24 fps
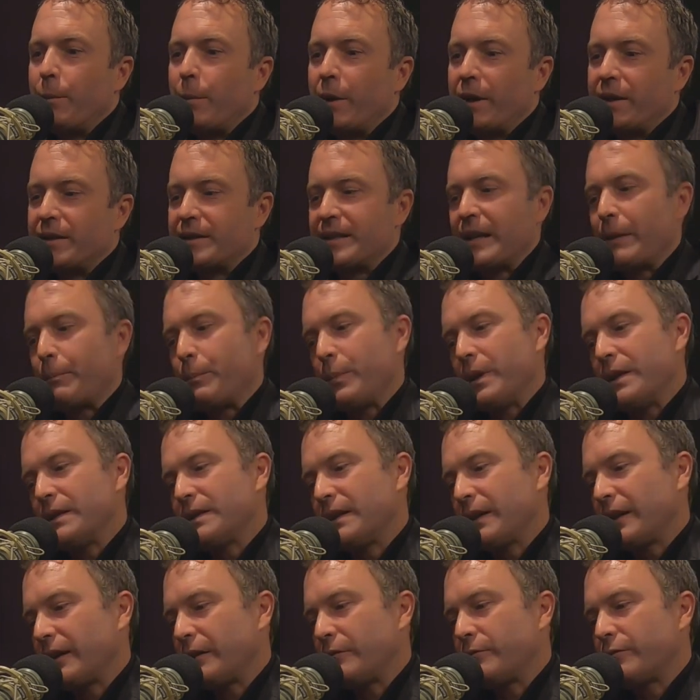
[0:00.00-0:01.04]
But it's that
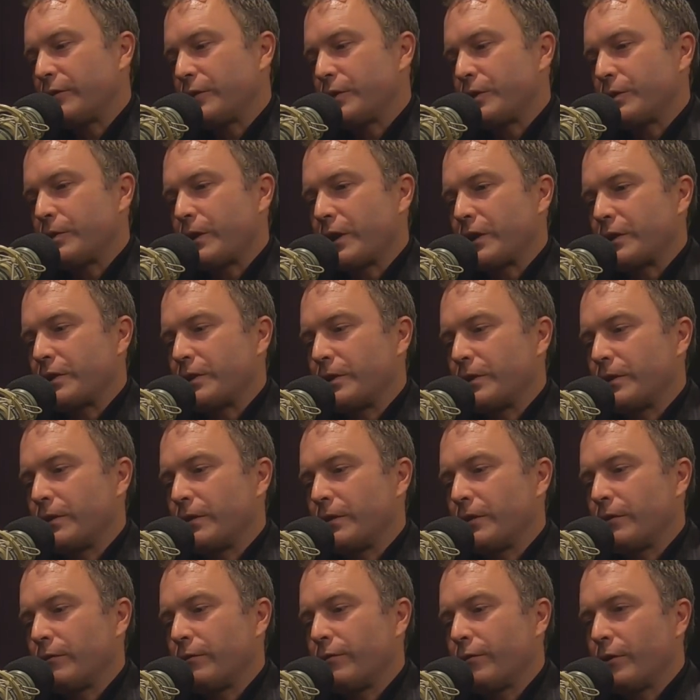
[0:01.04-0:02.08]
basic
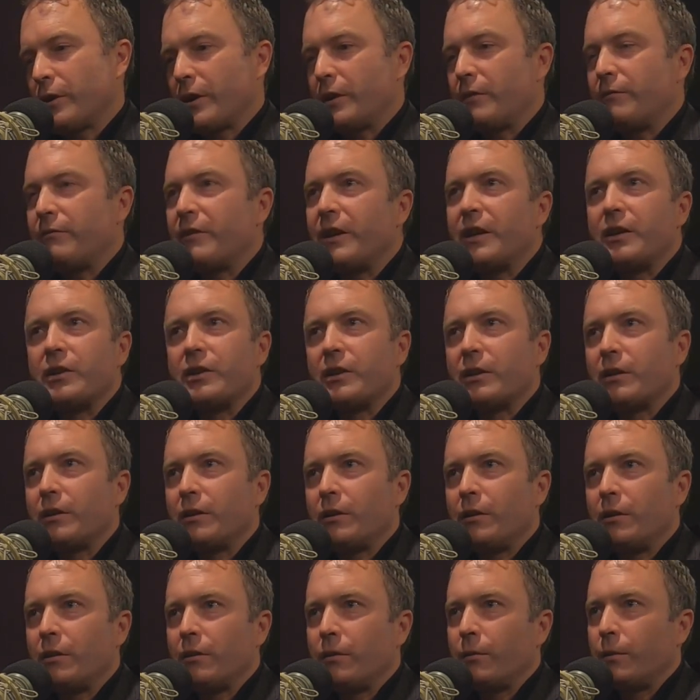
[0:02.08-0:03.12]
infrastructure for
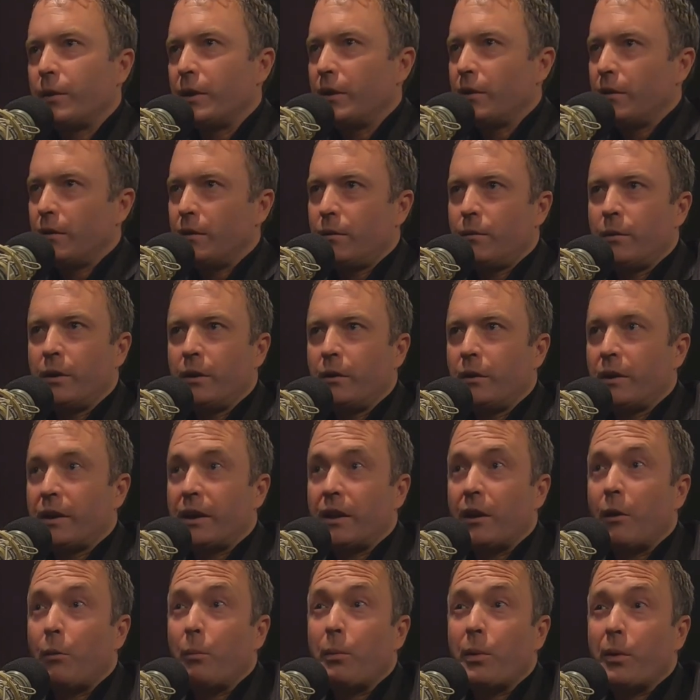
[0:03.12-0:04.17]
innovation. We
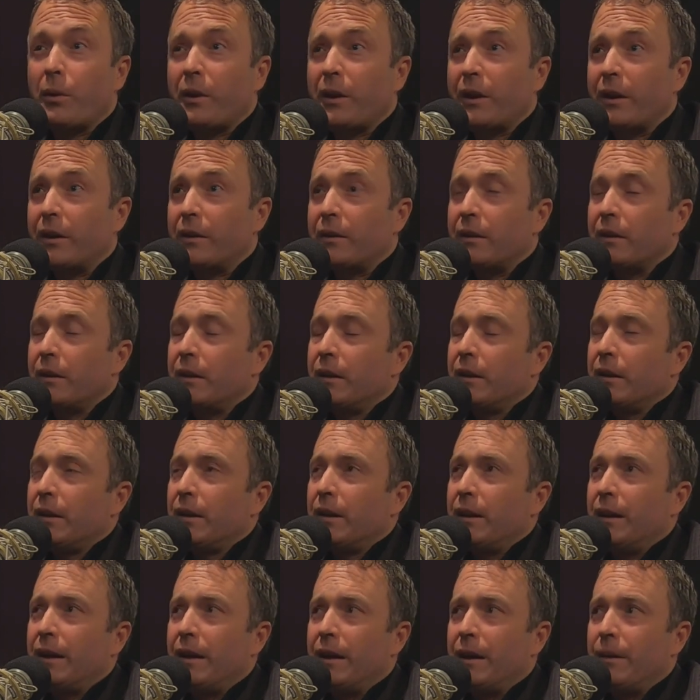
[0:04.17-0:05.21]
look in Alberta,
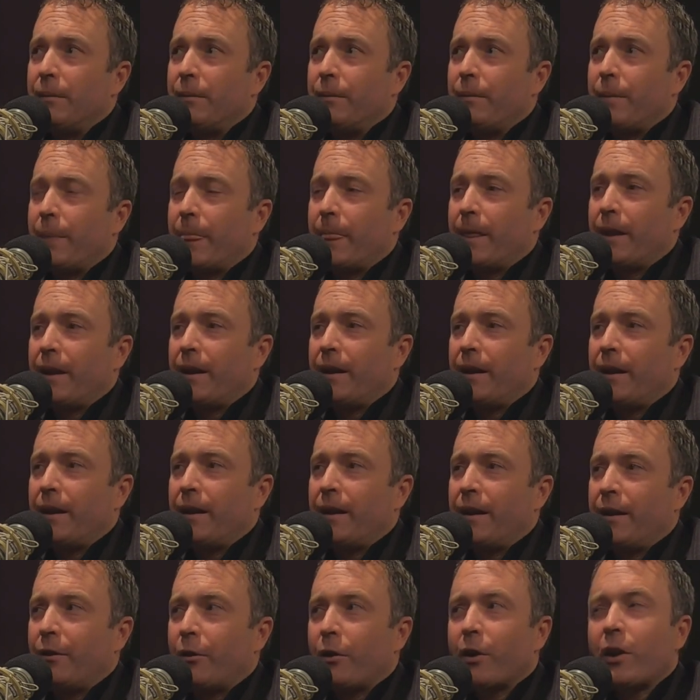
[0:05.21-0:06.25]
and
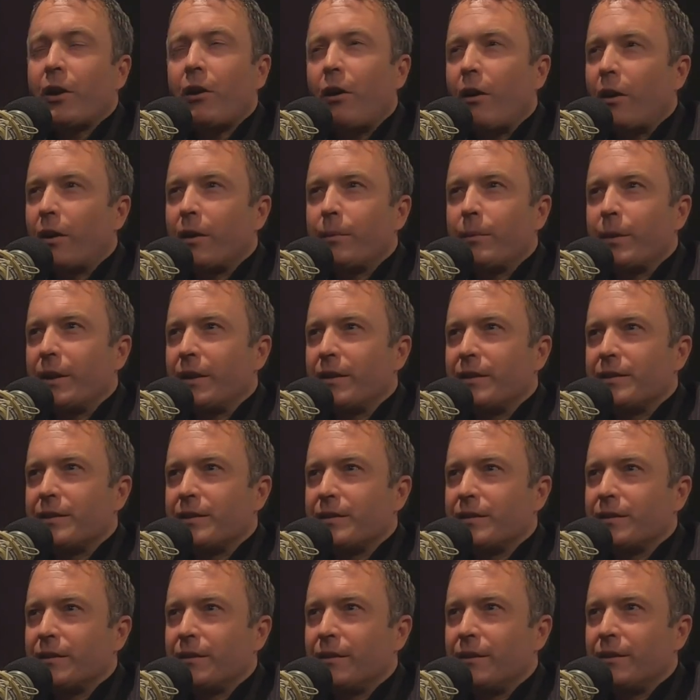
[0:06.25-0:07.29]
our economy
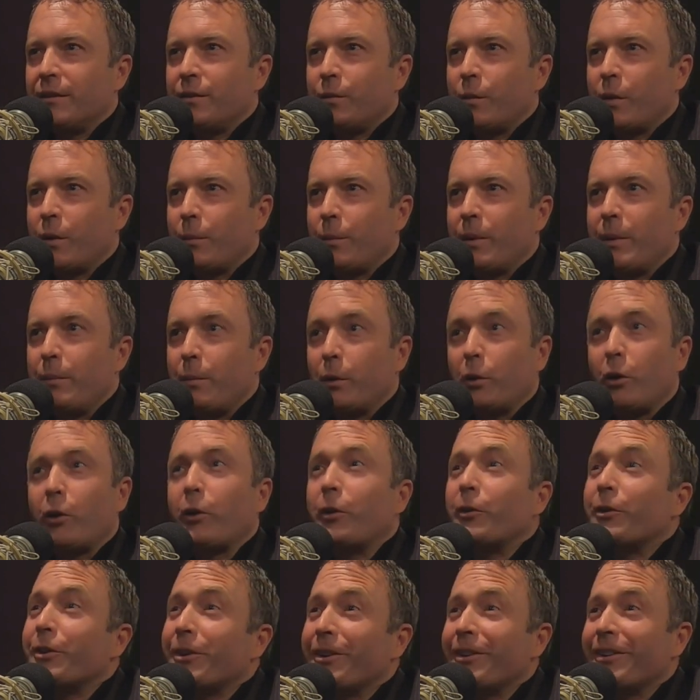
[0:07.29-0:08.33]
is where people
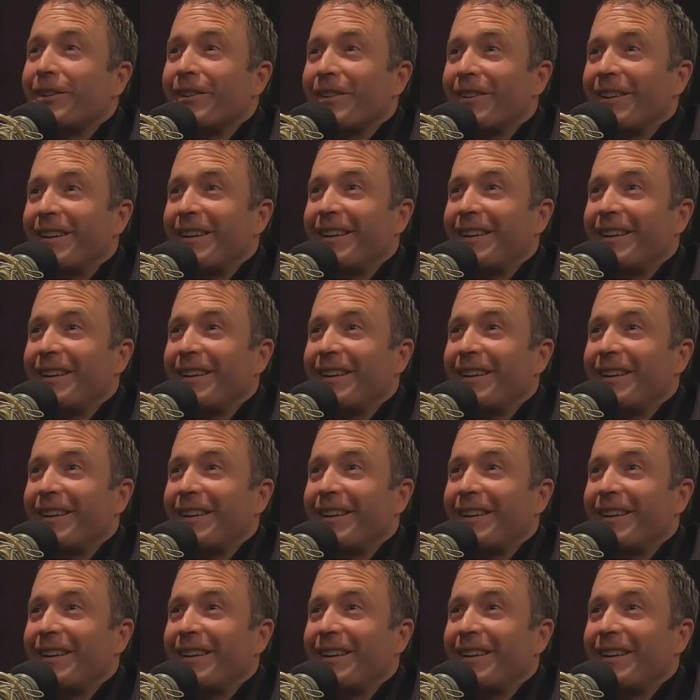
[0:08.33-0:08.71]
aren't, right?